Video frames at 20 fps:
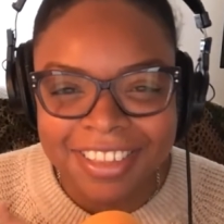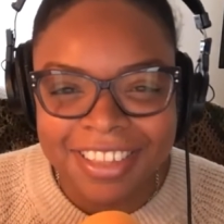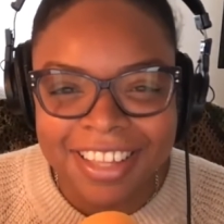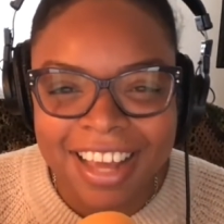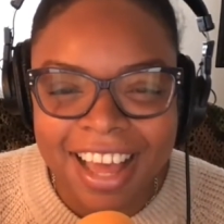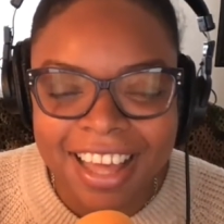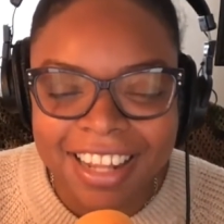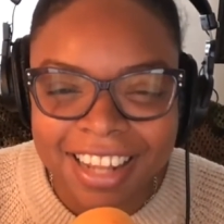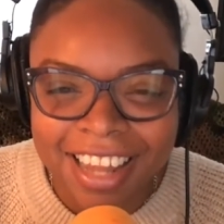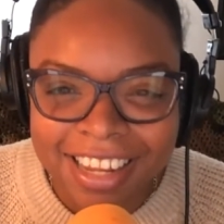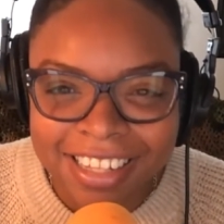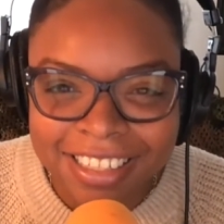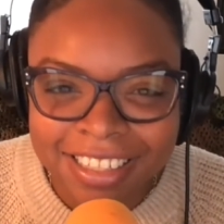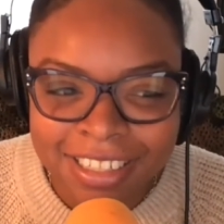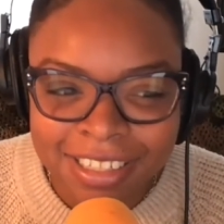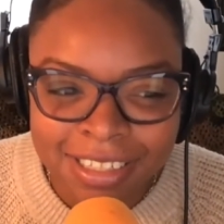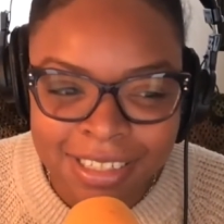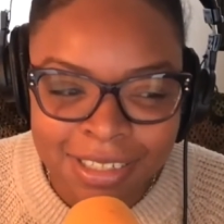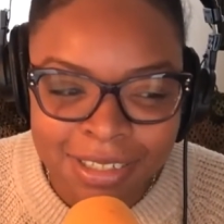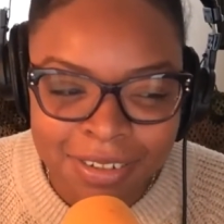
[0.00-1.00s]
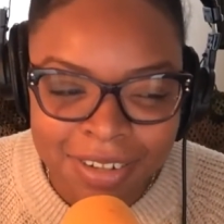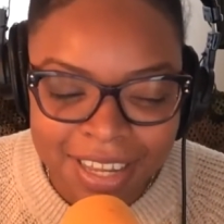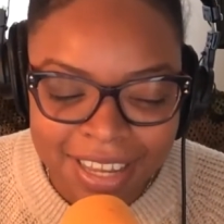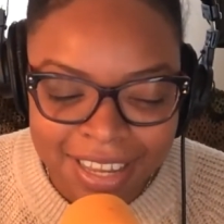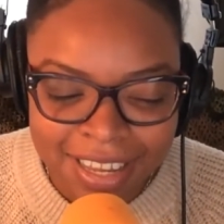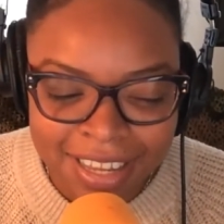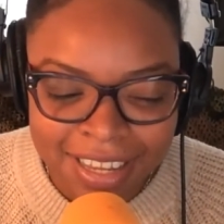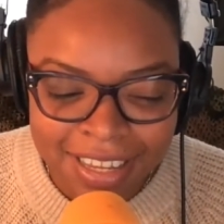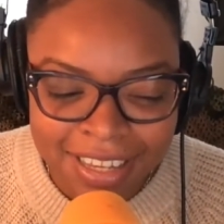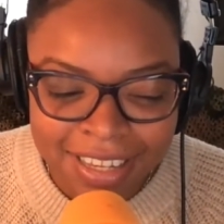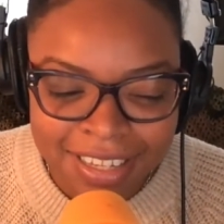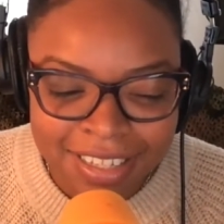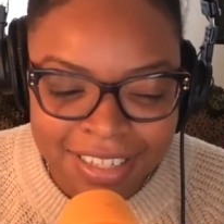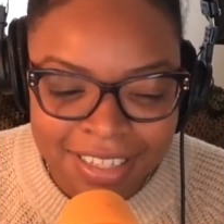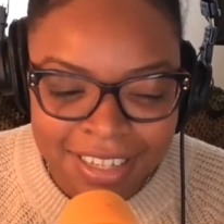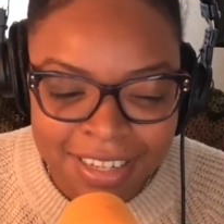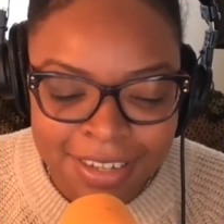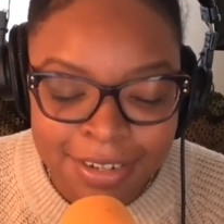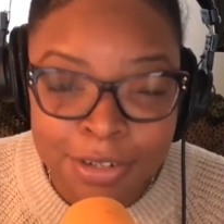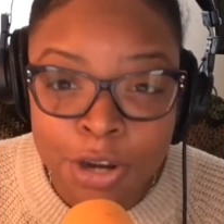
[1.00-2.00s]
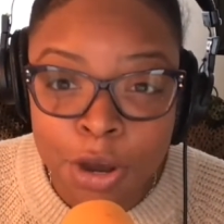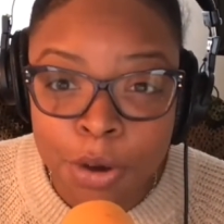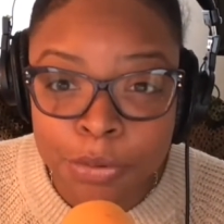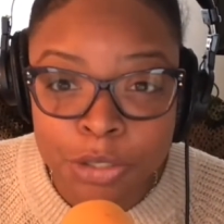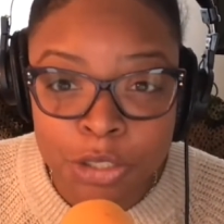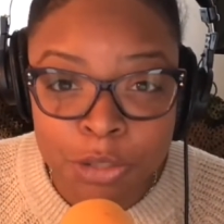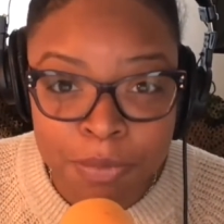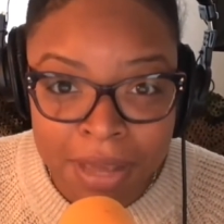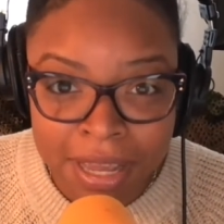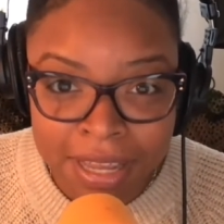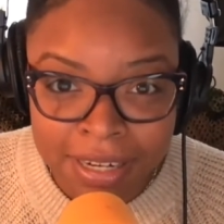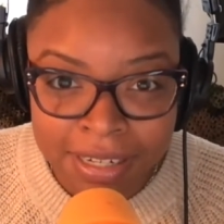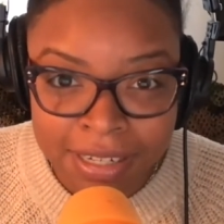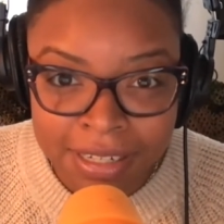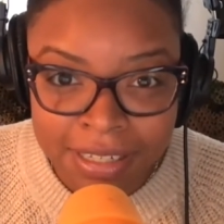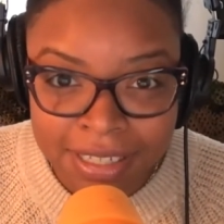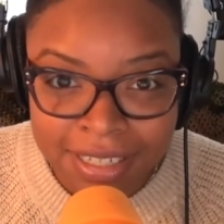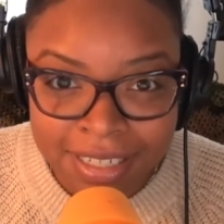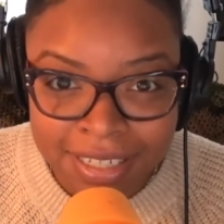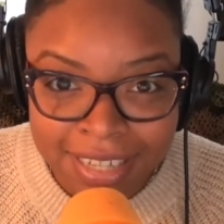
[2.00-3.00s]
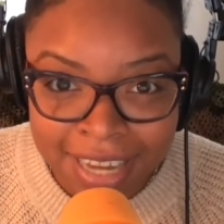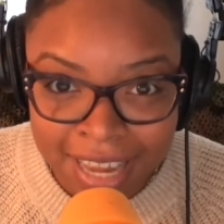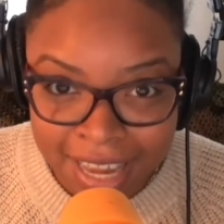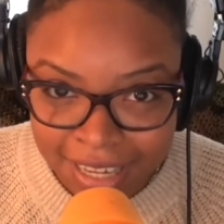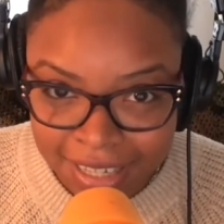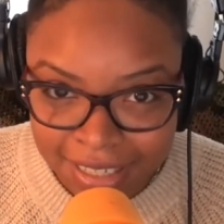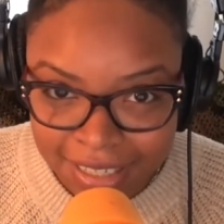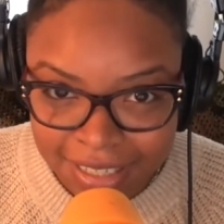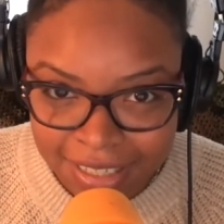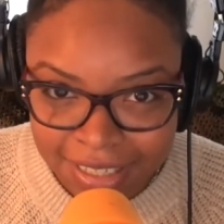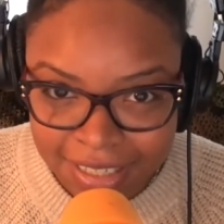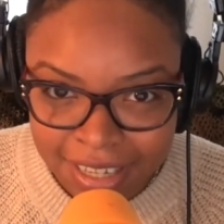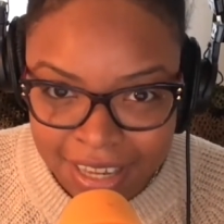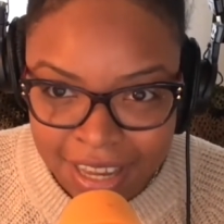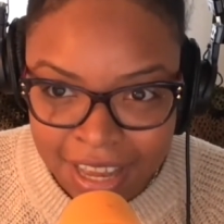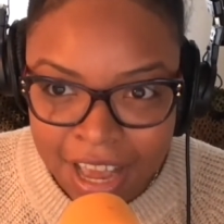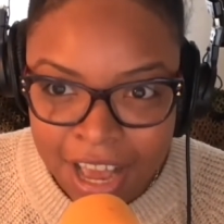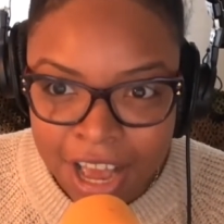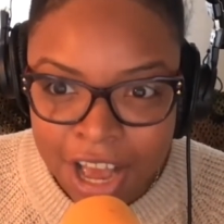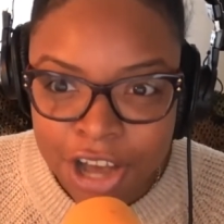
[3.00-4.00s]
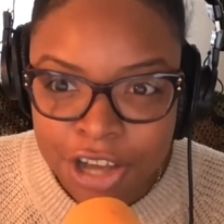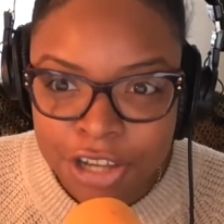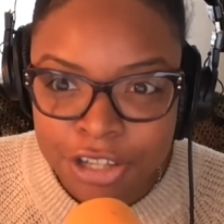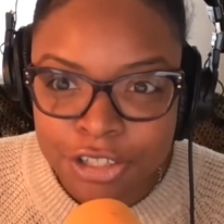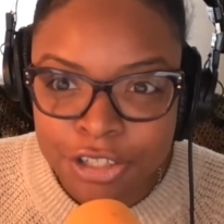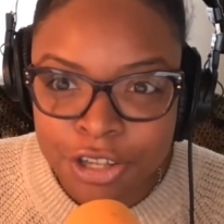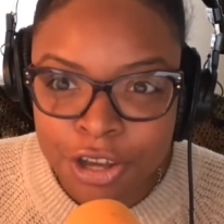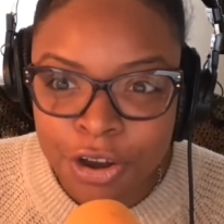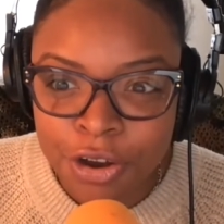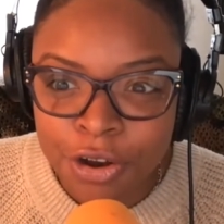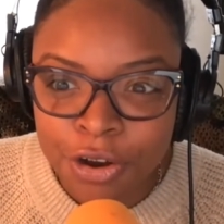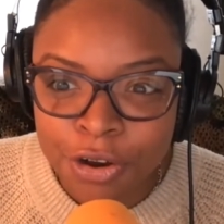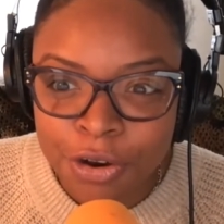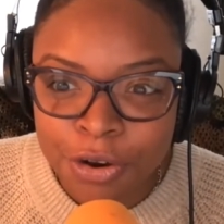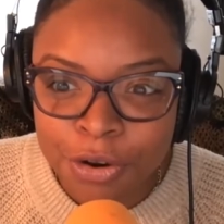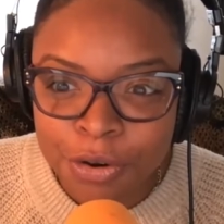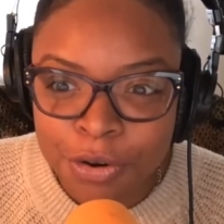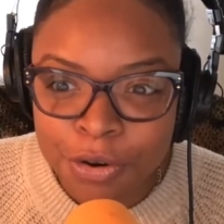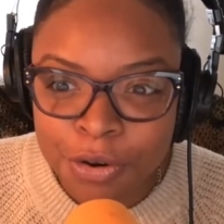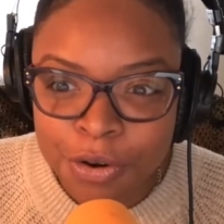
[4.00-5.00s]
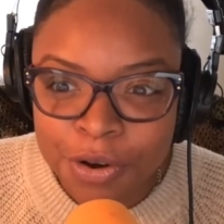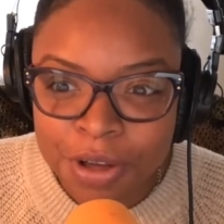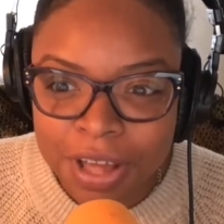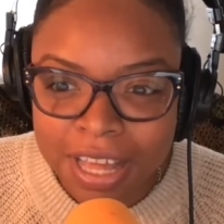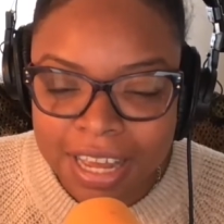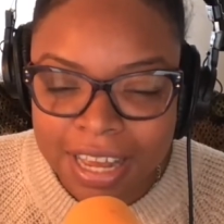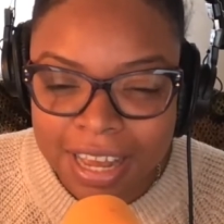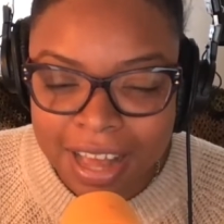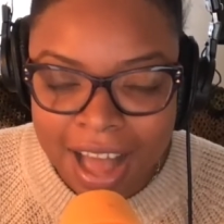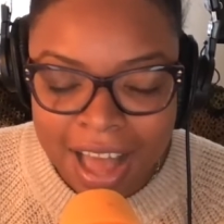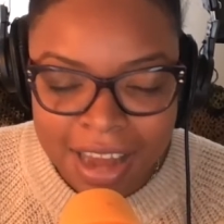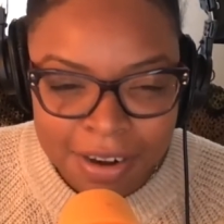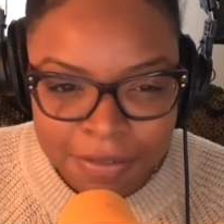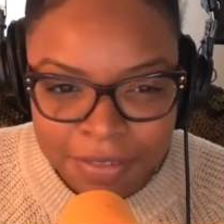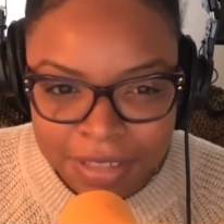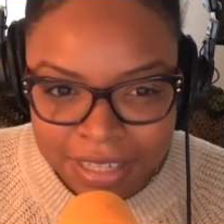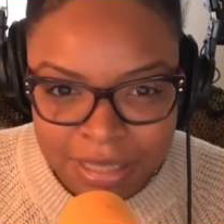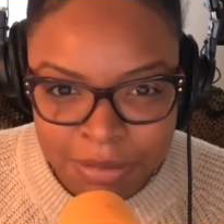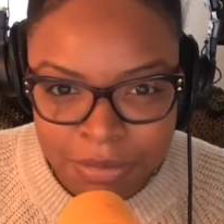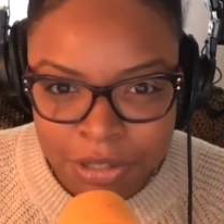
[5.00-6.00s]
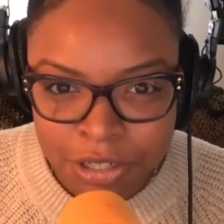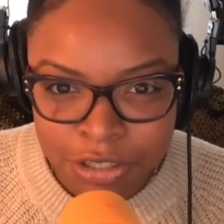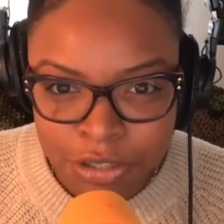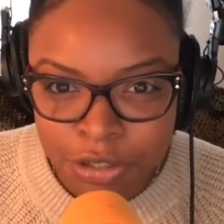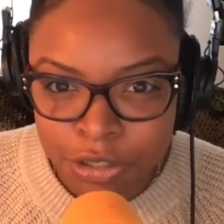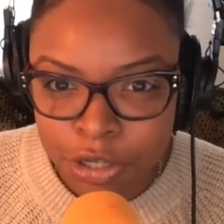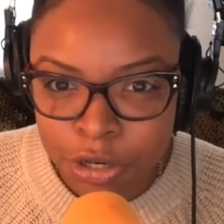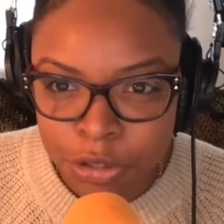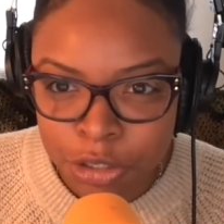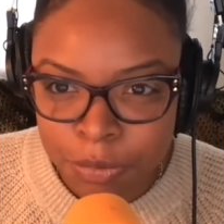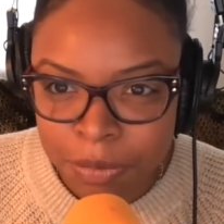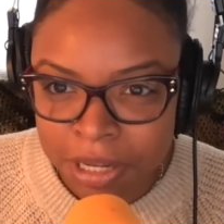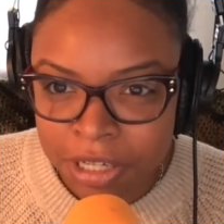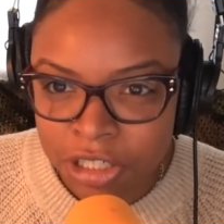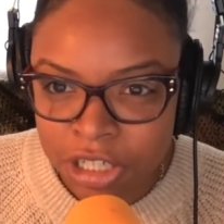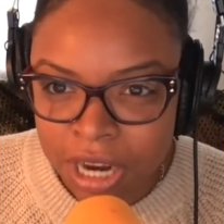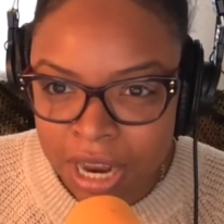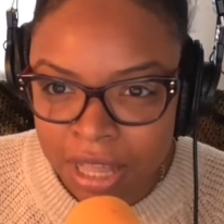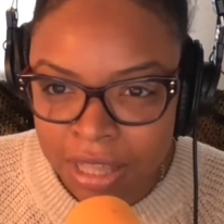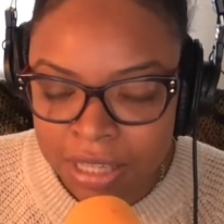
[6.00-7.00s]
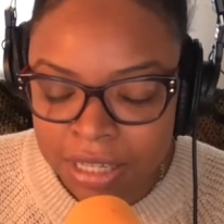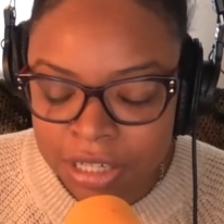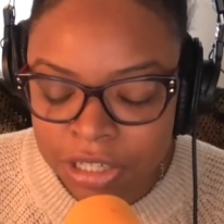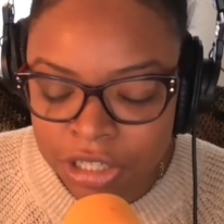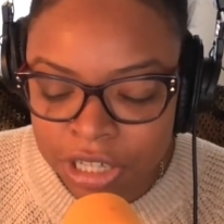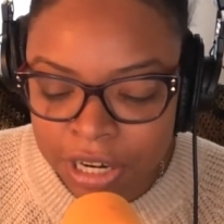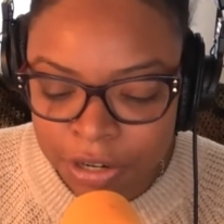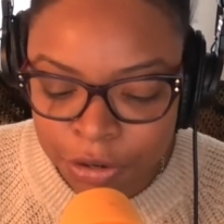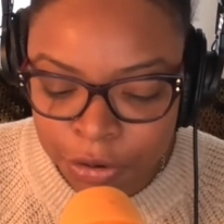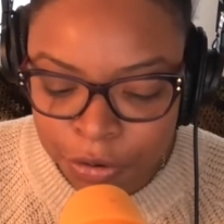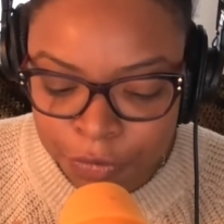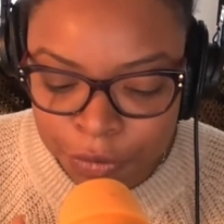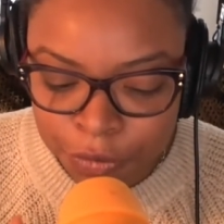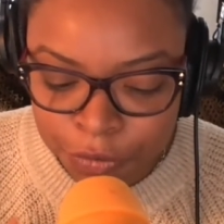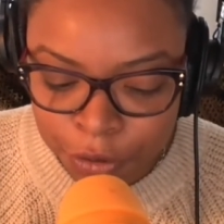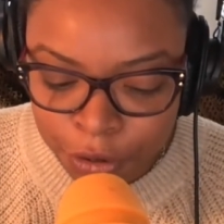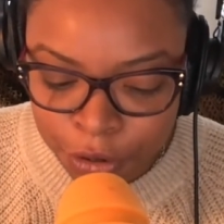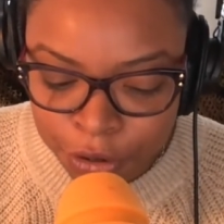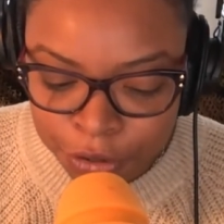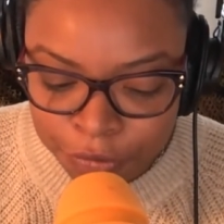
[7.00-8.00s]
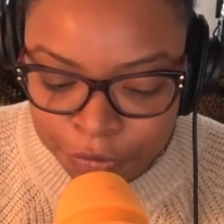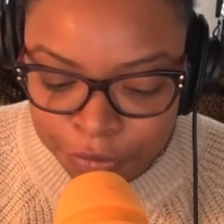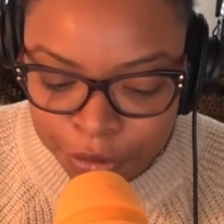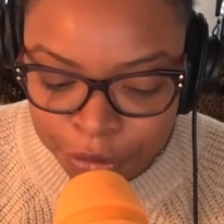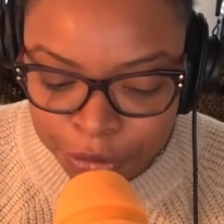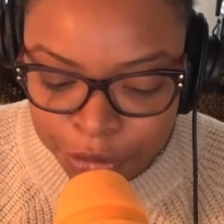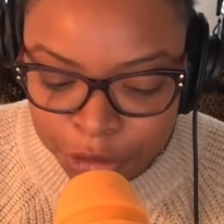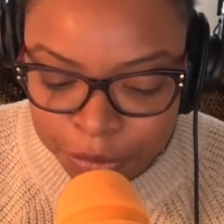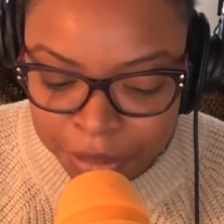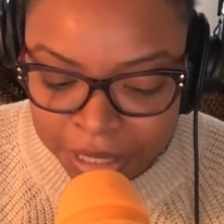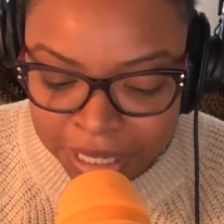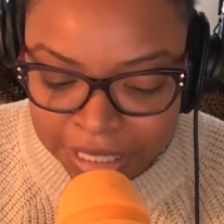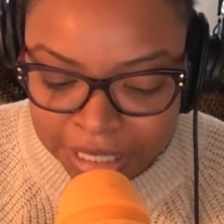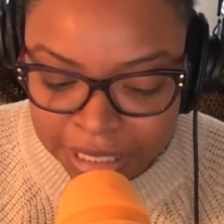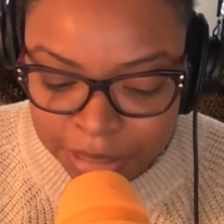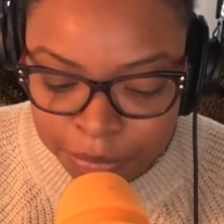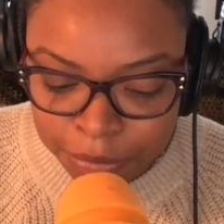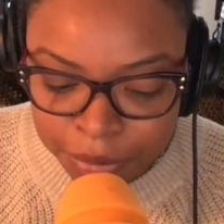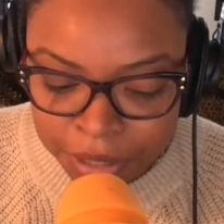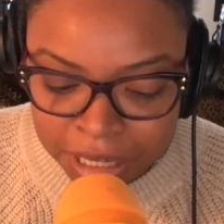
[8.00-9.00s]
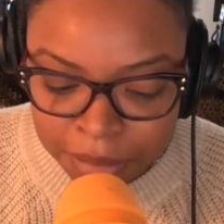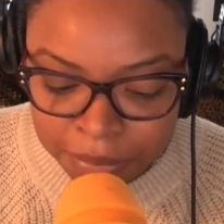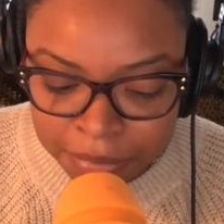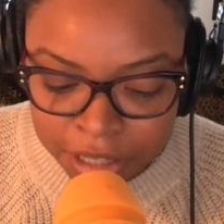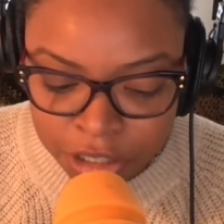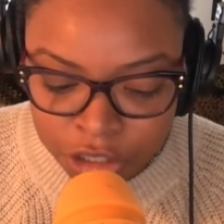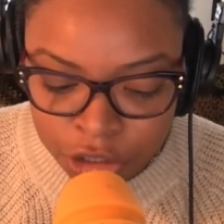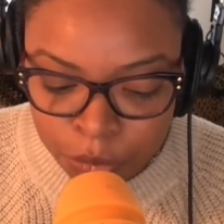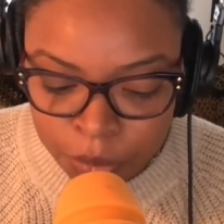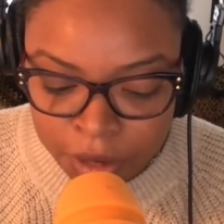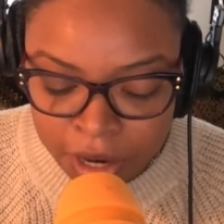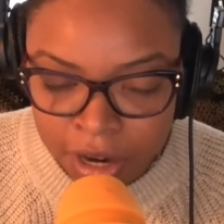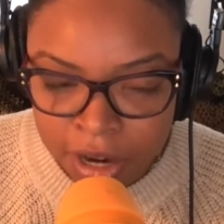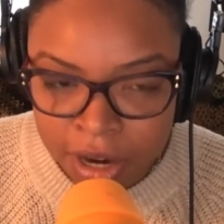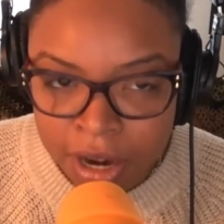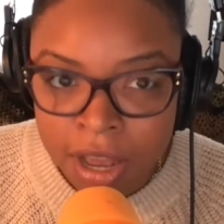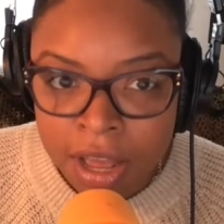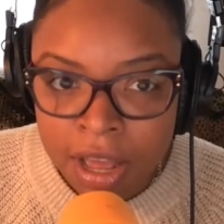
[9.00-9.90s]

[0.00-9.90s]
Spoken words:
thing I like to do is no spend days. Cool. Kind of like similar to a no spend challenge. I don't know if you've heard of those, but it's pretty much where